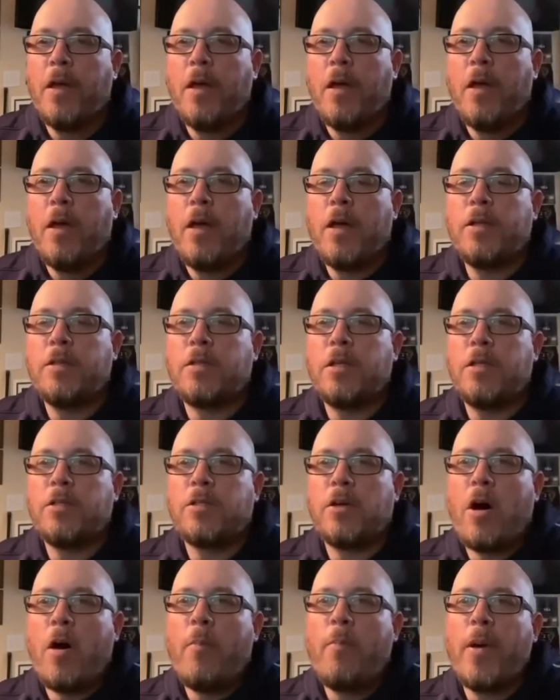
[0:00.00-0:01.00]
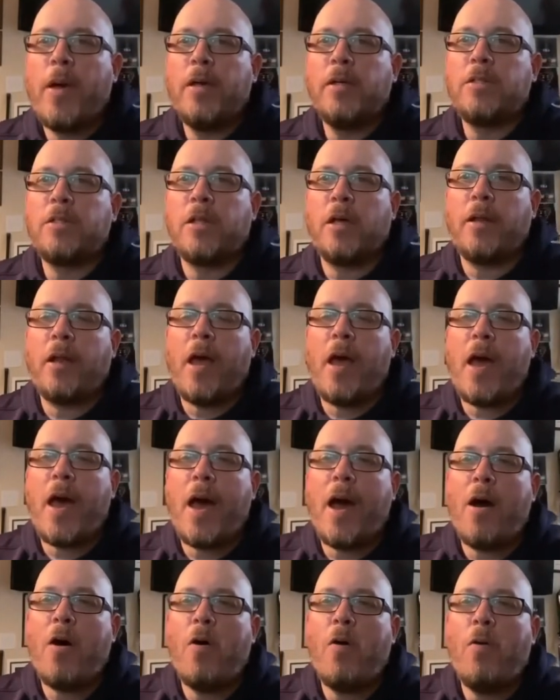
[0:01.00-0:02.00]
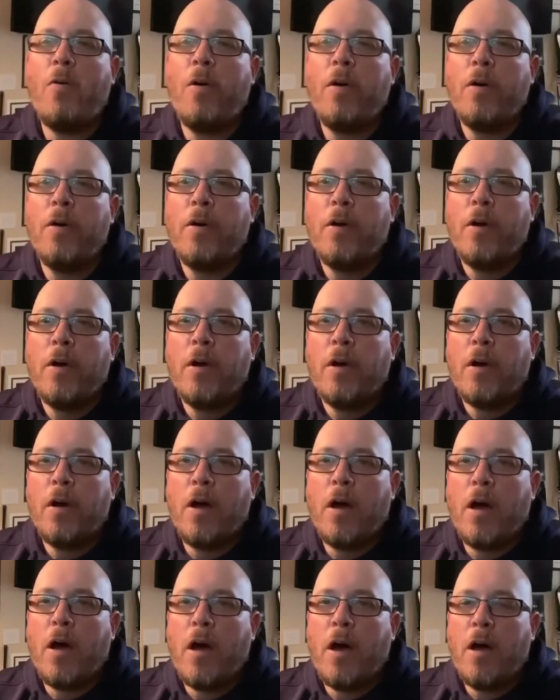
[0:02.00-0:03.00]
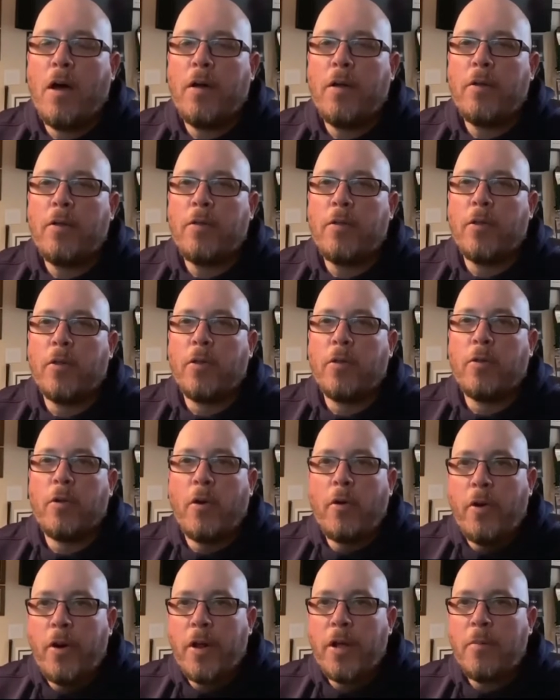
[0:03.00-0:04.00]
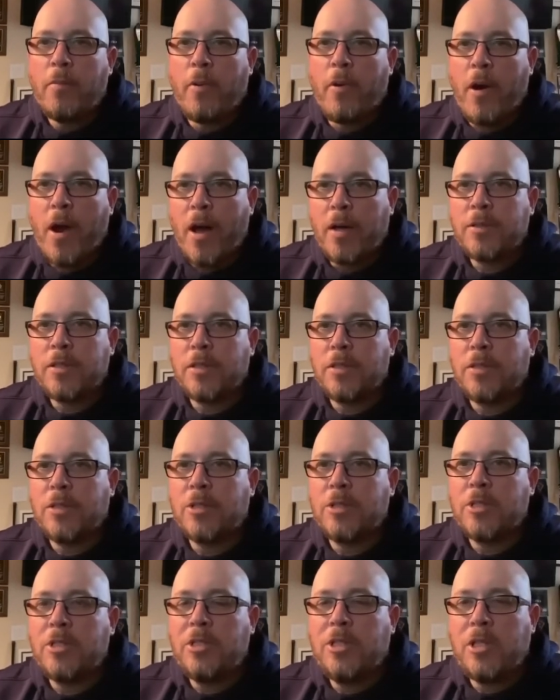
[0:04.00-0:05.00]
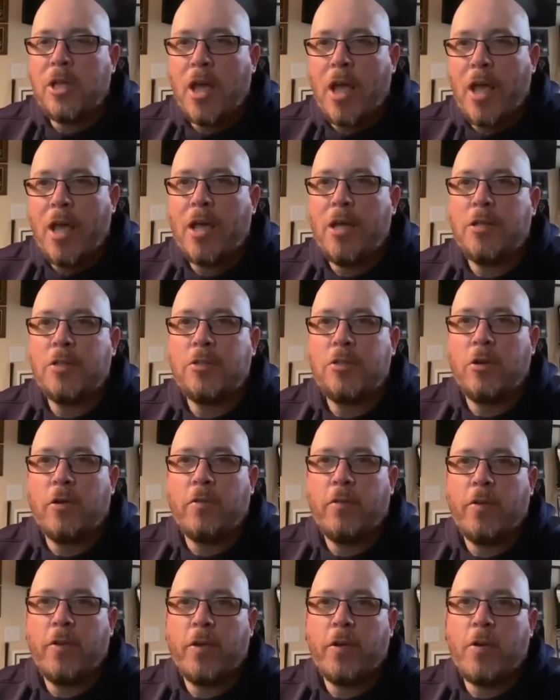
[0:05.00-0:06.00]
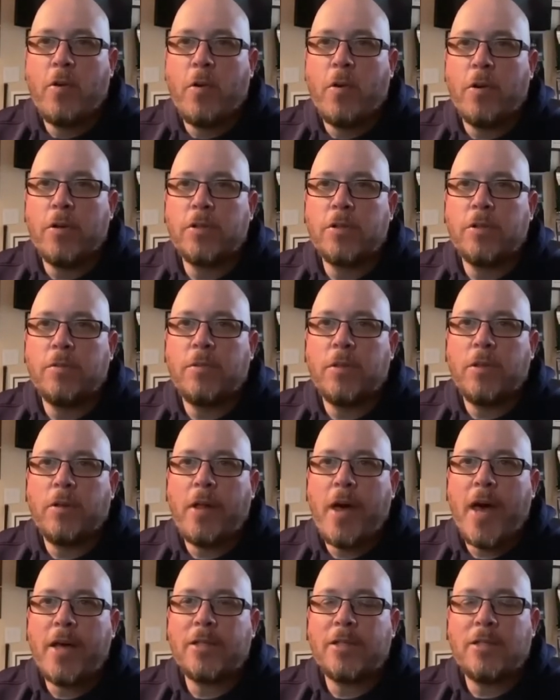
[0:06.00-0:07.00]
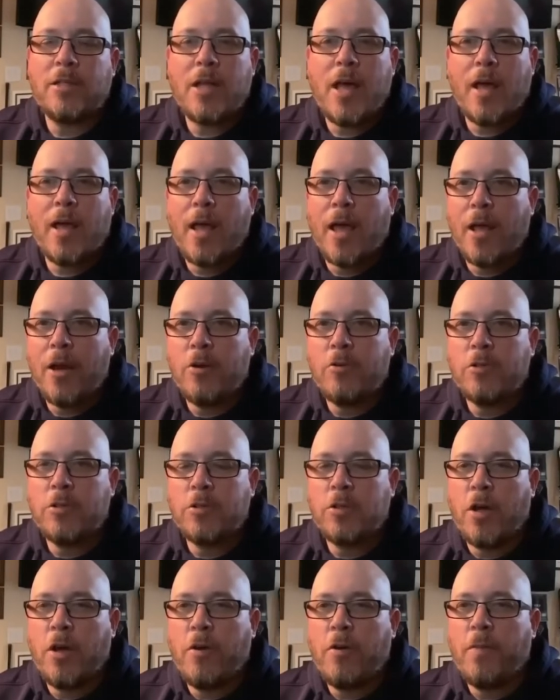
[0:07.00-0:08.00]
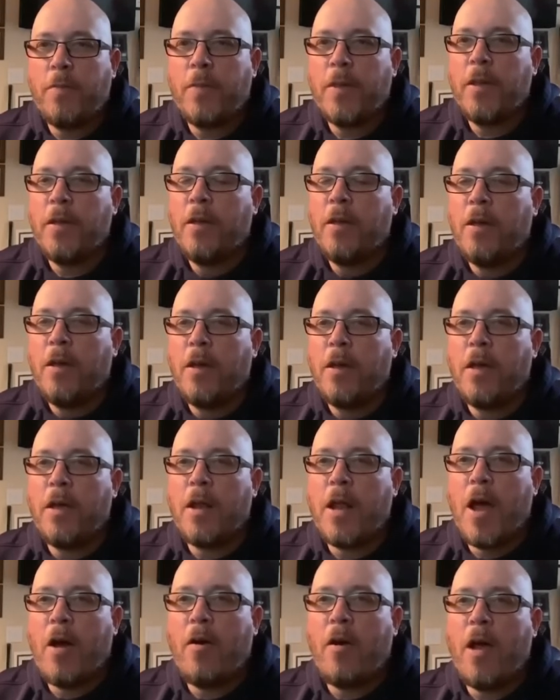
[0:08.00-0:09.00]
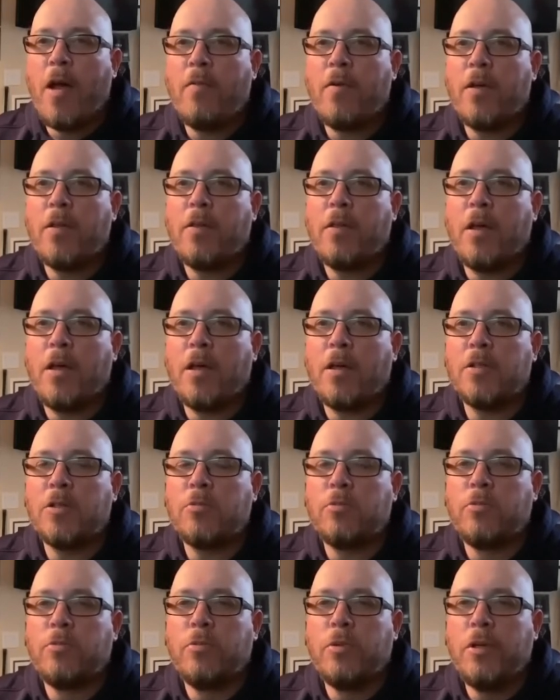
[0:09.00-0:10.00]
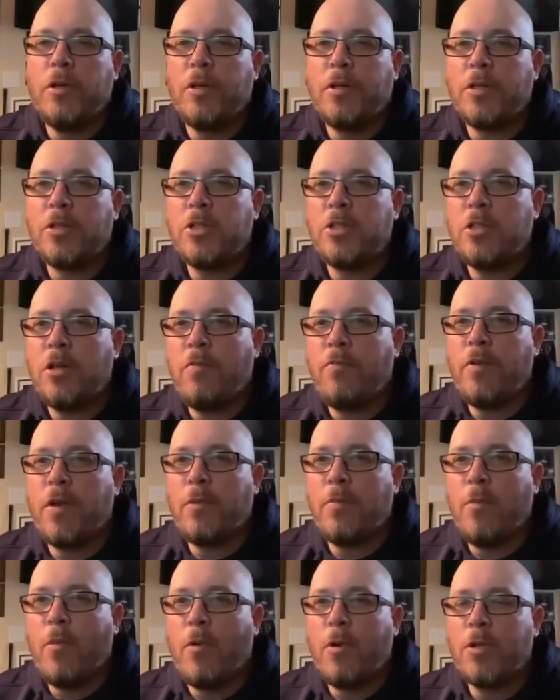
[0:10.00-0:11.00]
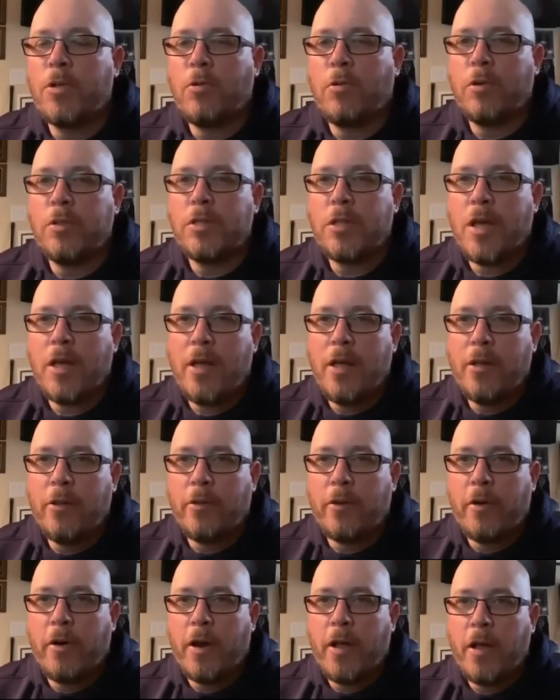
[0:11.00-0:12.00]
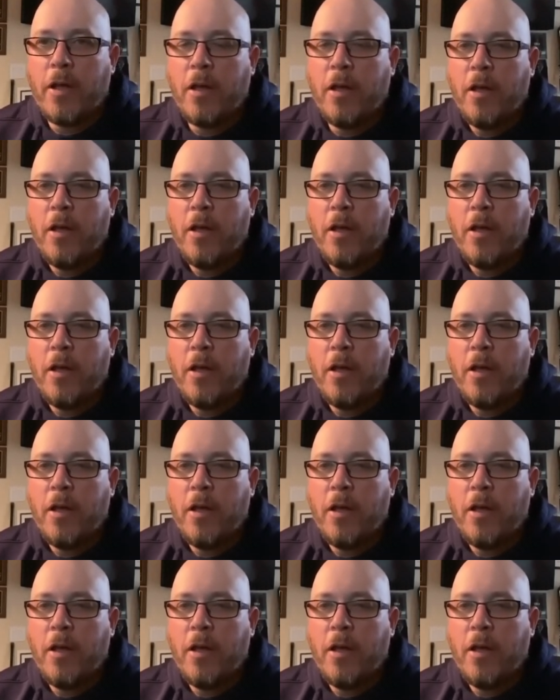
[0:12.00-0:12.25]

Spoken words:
It's all based on how the learning process has changed over the course of the last decade or so, and how everything is really shifting more towards e-learning,